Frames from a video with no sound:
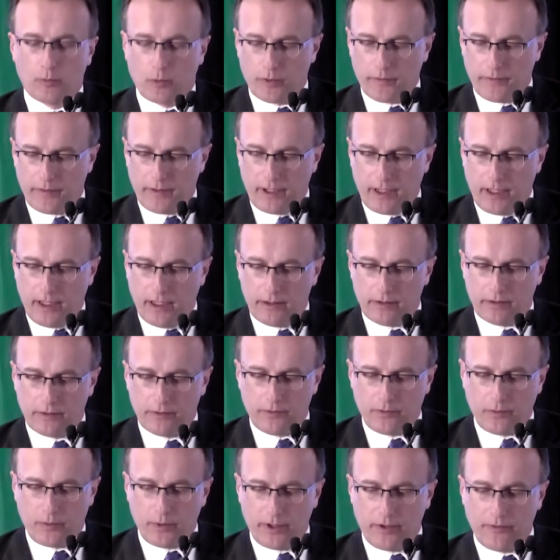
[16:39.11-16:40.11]
more than
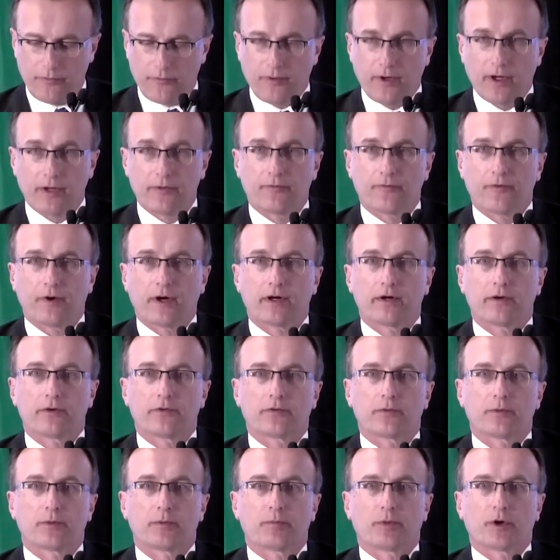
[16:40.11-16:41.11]
125
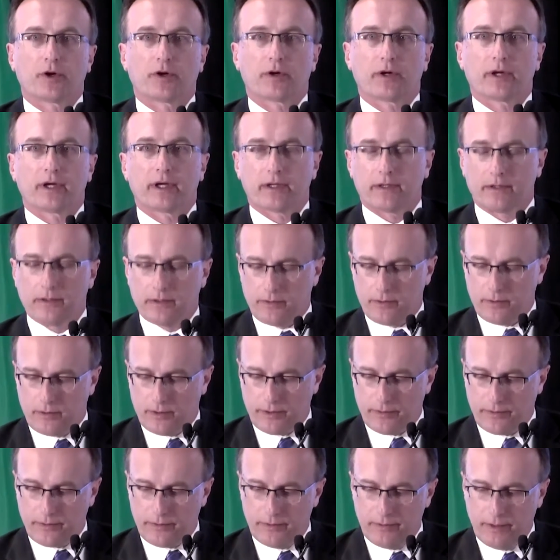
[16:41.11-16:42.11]
fires were burning in the
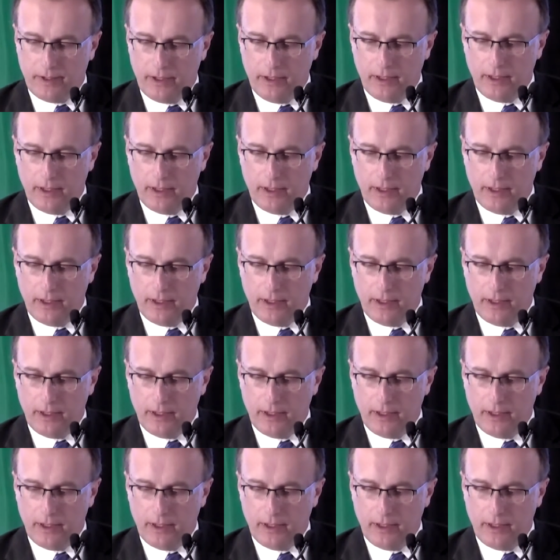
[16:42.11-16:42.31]
north.